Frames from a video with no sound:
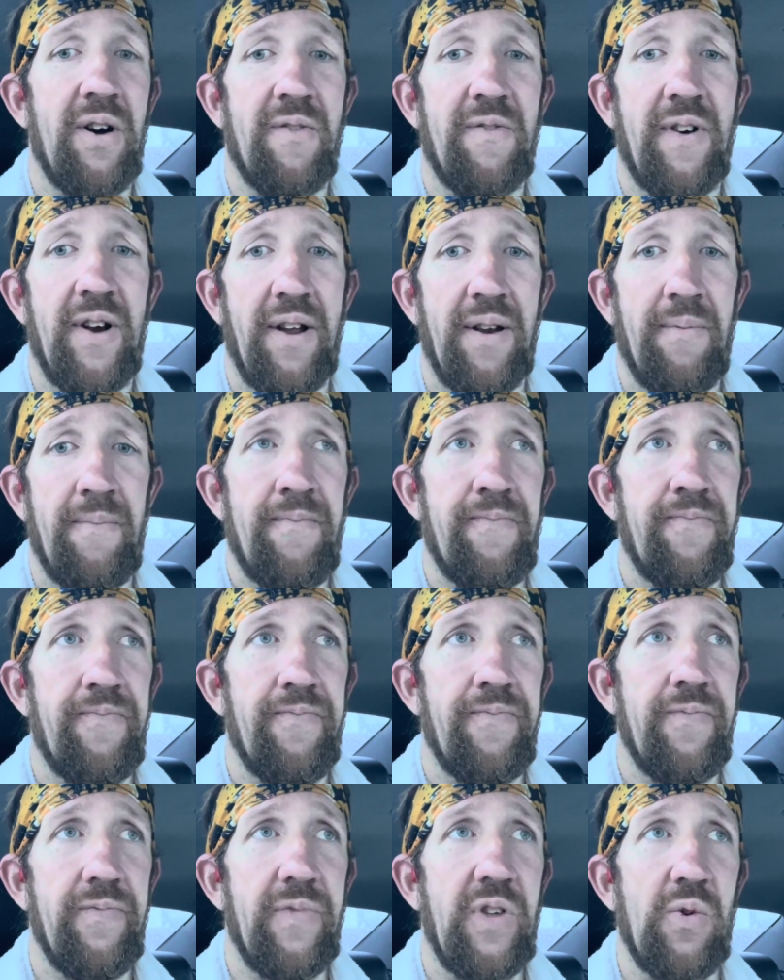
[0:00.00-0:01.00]
run
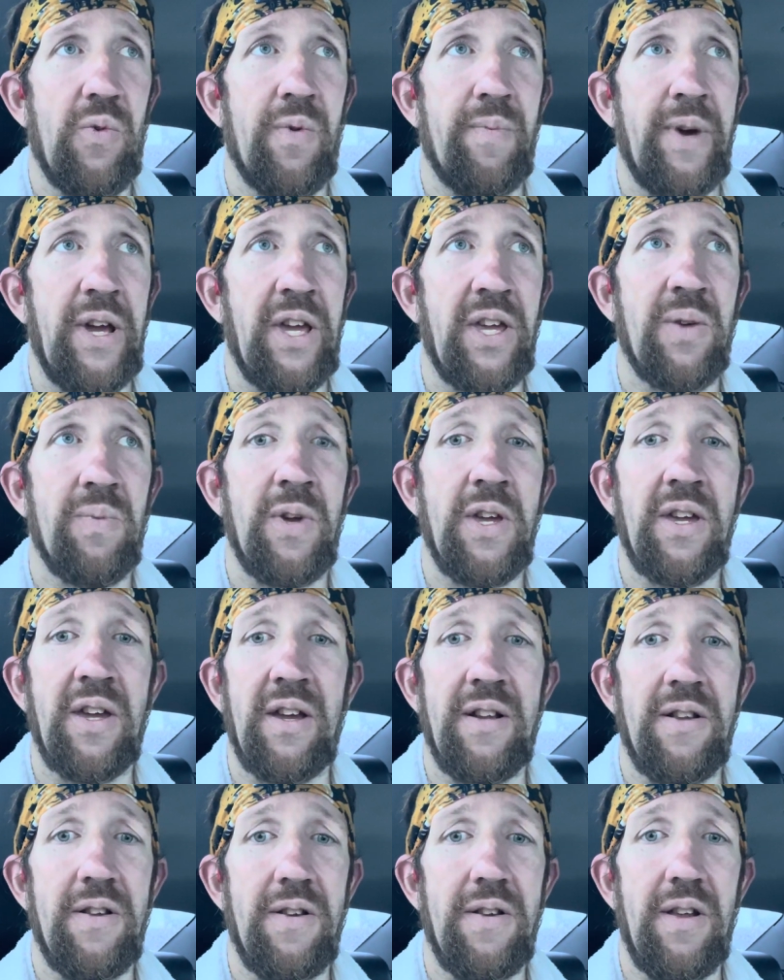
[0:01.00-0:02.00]
that will make me
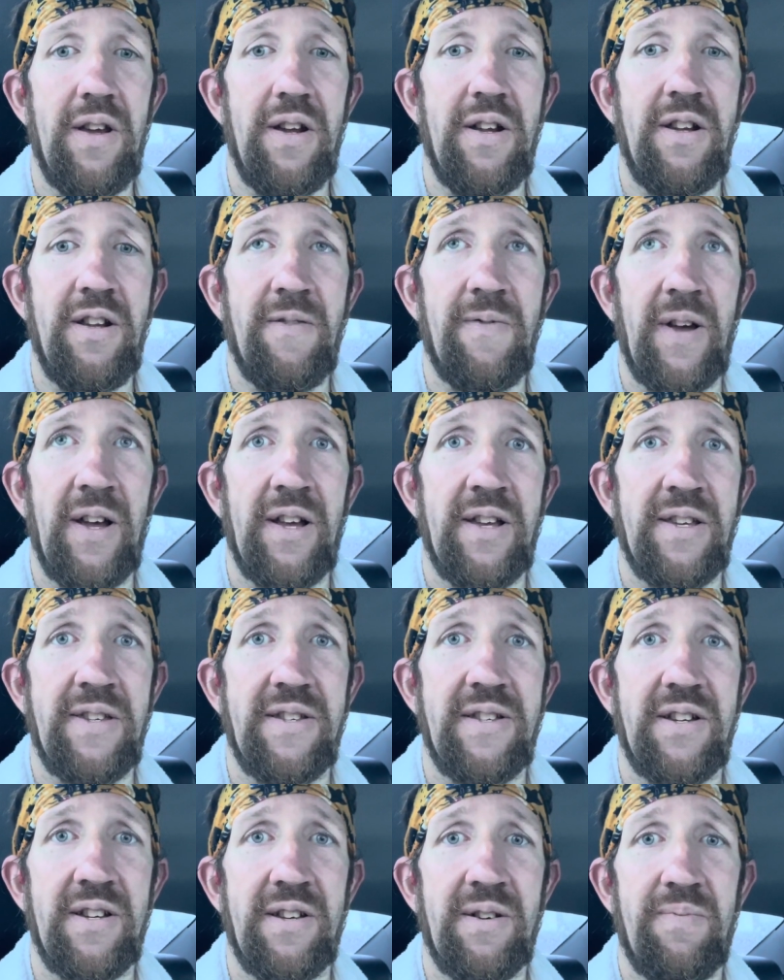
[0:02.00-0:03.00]
get any
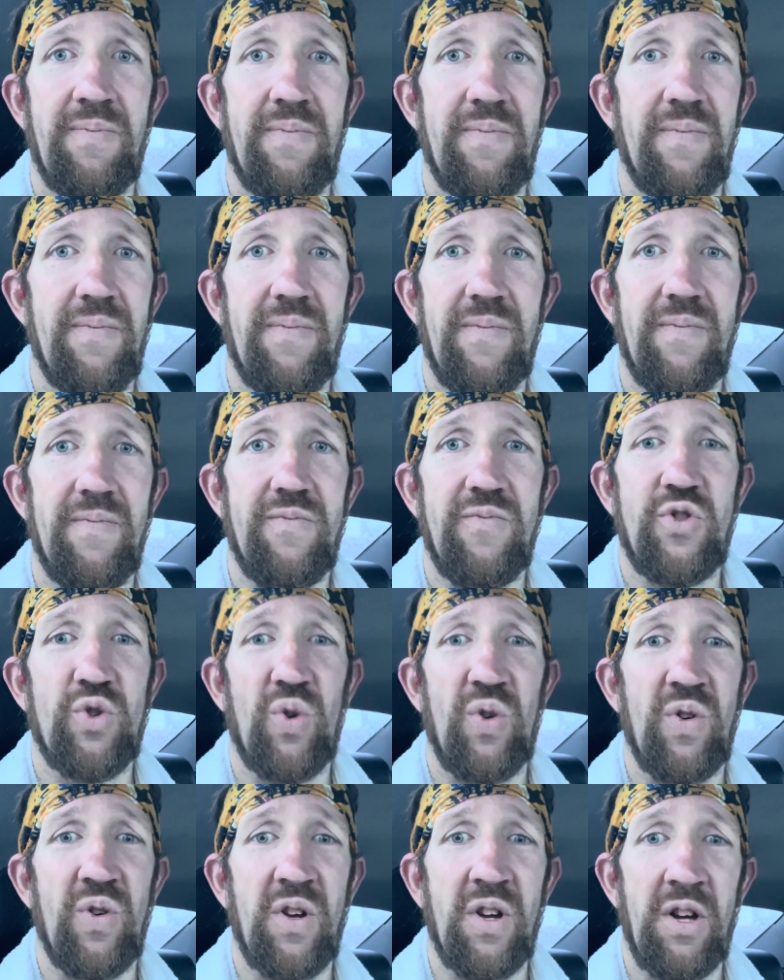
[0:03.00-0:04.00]
faster,
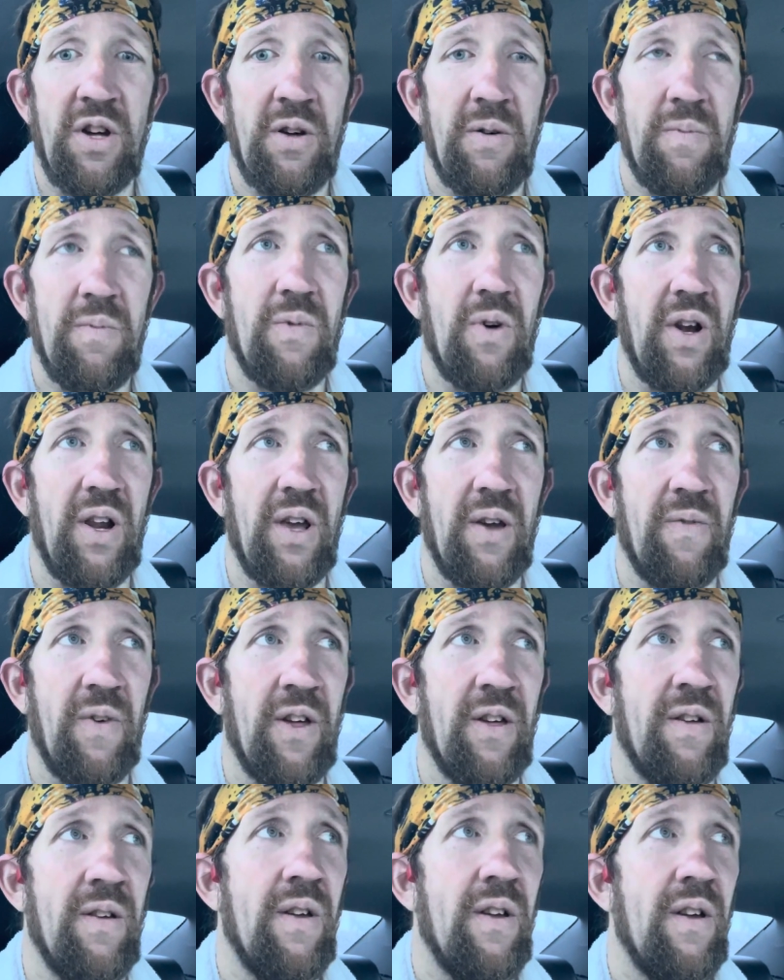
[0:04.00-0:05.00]
stronger, whatever.